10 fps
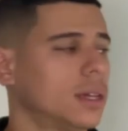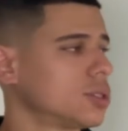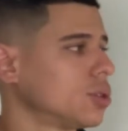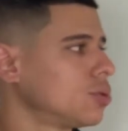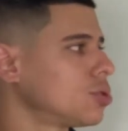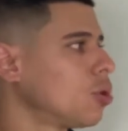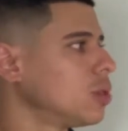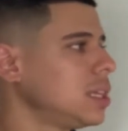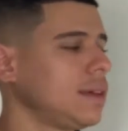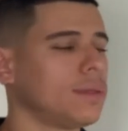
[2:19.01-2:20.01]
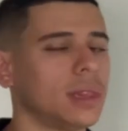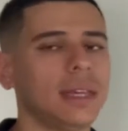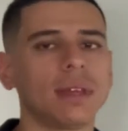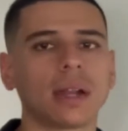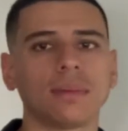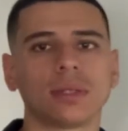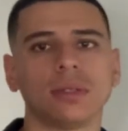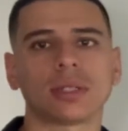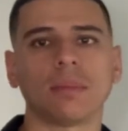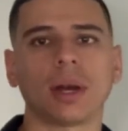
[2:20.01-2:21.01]
So don't leave that up
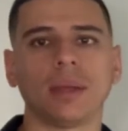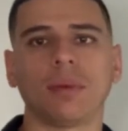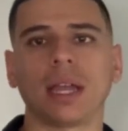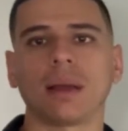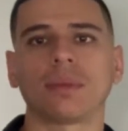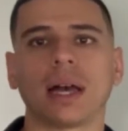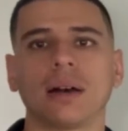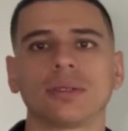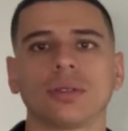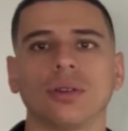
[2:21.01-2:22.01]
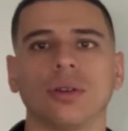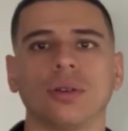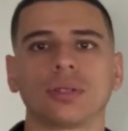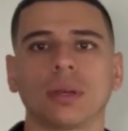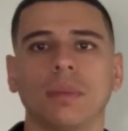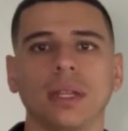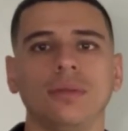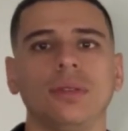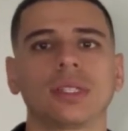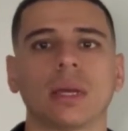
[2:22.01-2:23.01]
to somebody buying up the house or somebody
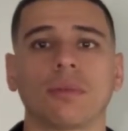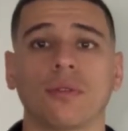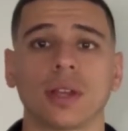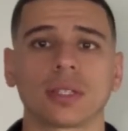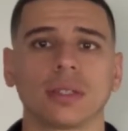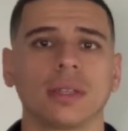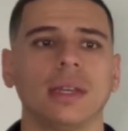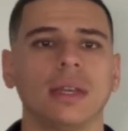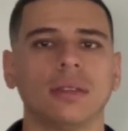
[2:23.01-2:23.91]
who does that professionally.